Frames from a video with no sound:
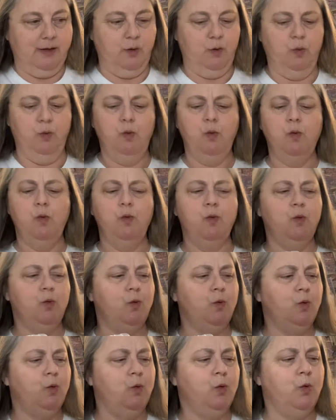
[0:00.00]
And,
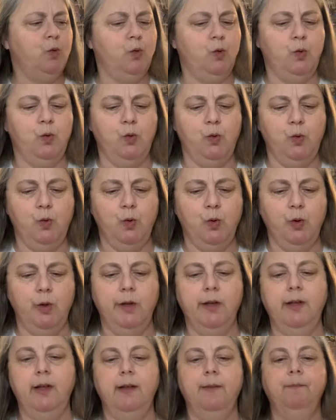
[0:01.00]
ooh,
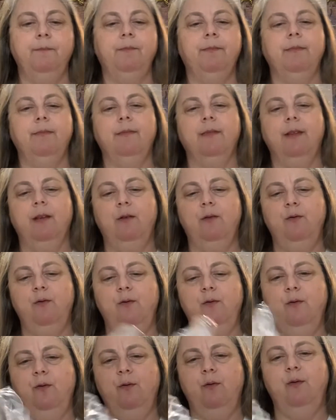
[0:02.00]

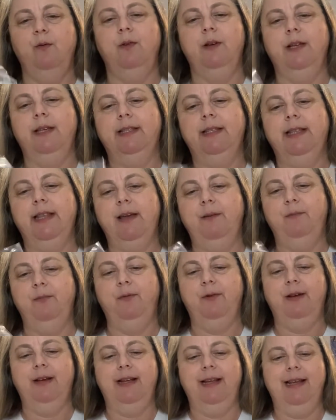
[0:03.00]
ooh, isn't that
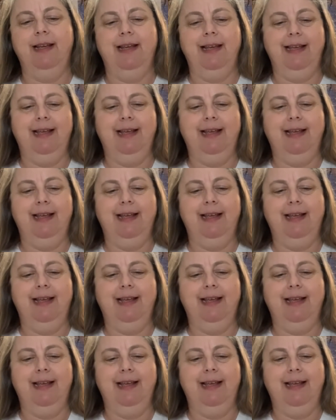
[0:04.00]
pretty?